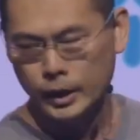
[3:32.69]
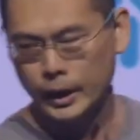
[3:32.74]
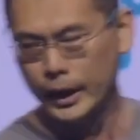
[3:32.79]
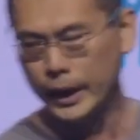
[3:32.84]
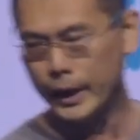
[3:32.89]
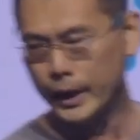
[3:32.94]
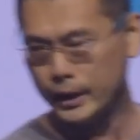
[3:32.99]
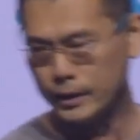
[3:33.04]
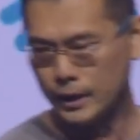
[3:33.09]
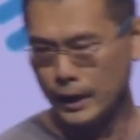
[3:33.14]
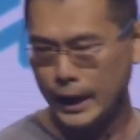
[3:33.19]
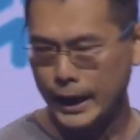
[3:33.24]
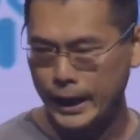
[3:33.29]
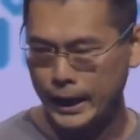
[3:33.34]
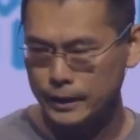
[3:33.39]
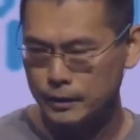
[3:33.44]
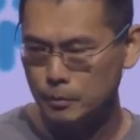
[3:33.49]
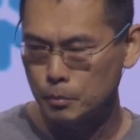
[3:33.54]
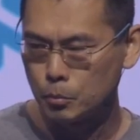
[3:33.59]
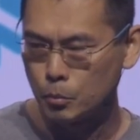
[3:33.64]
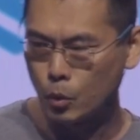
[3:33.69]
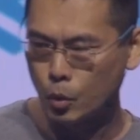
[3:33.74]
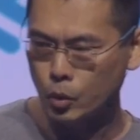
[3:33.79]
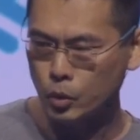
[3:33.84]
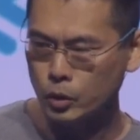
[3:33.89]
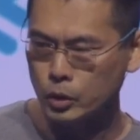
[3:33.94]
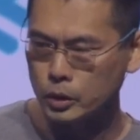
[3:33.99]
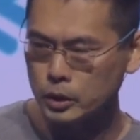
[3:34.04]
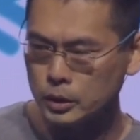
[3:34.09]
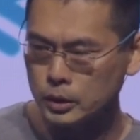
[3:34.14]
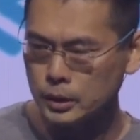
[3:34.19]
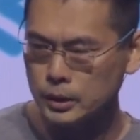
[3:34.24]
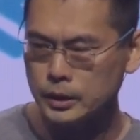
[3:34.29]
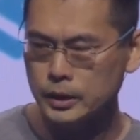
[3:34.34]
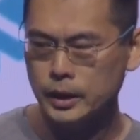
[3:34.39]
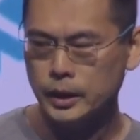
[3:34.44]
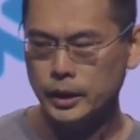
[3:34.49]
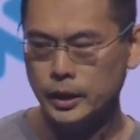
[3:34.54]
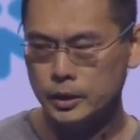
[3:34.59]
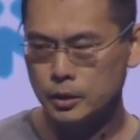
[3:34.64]
And add more
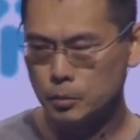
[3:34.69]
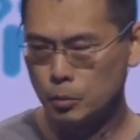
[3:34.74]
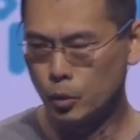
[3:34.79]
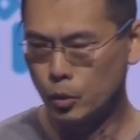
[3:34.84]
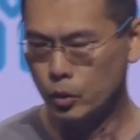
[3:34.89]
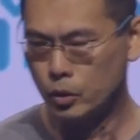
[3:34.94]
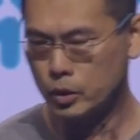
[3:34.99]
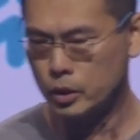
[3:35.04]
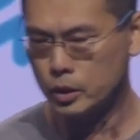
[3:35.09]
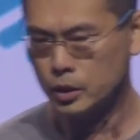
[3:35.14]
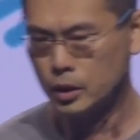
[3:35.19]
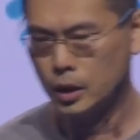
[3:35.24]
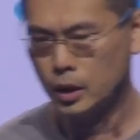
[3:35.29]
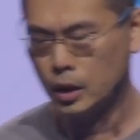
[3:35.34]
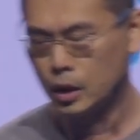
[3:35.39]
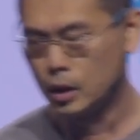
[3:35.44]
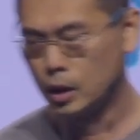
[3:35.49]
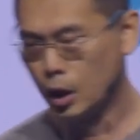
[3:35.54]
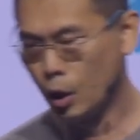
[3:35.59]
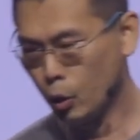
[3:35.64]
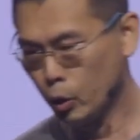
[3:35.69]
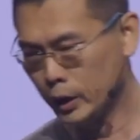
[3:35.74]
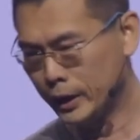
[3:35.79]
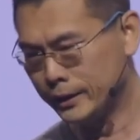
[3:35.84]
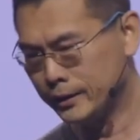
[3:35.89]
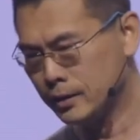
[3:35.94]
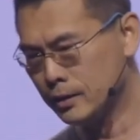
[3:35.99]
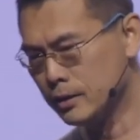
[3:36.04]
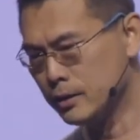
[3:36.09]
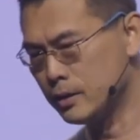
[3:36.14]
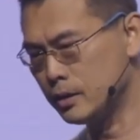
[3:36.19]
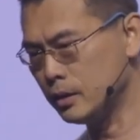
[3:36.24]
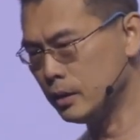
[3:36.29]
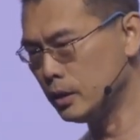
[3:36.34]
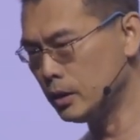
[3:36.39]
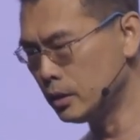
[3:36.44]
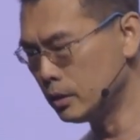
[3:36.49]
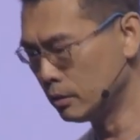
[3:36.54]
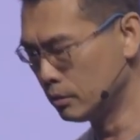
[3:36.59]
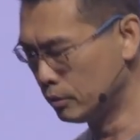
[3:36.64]
and more low
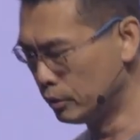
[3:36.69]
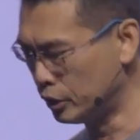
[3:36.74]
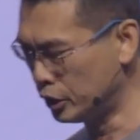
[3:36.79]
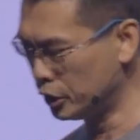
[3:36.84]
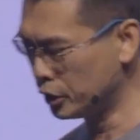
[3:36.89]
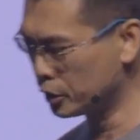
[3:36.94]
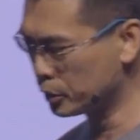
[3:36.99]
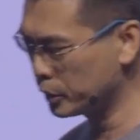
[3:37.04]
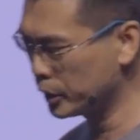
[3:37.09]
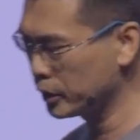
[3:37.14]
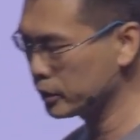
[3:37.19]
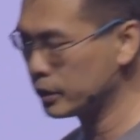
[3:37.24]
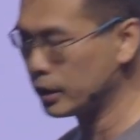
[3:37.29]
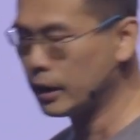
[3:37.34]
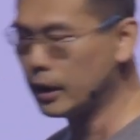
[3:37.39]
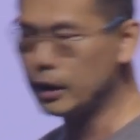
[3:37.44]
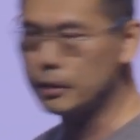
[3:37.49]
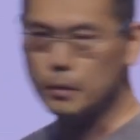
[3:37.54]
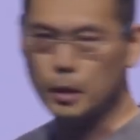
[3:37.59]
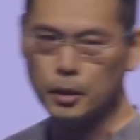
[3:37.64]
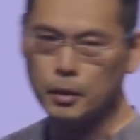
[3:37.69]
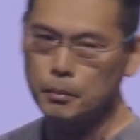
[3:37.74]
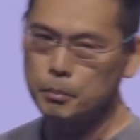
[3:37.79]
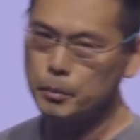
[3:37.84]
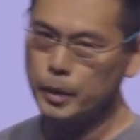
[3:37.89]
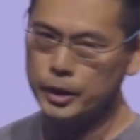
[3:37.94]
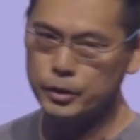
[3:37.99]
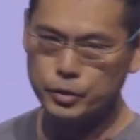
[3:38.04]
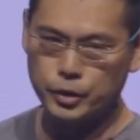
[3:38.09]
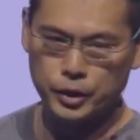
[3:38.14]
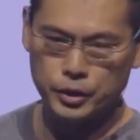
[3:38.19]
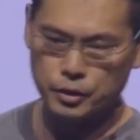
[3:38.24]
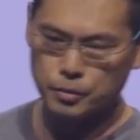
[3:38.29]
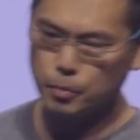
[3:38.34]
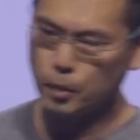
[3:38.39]
latency, near real-time metrics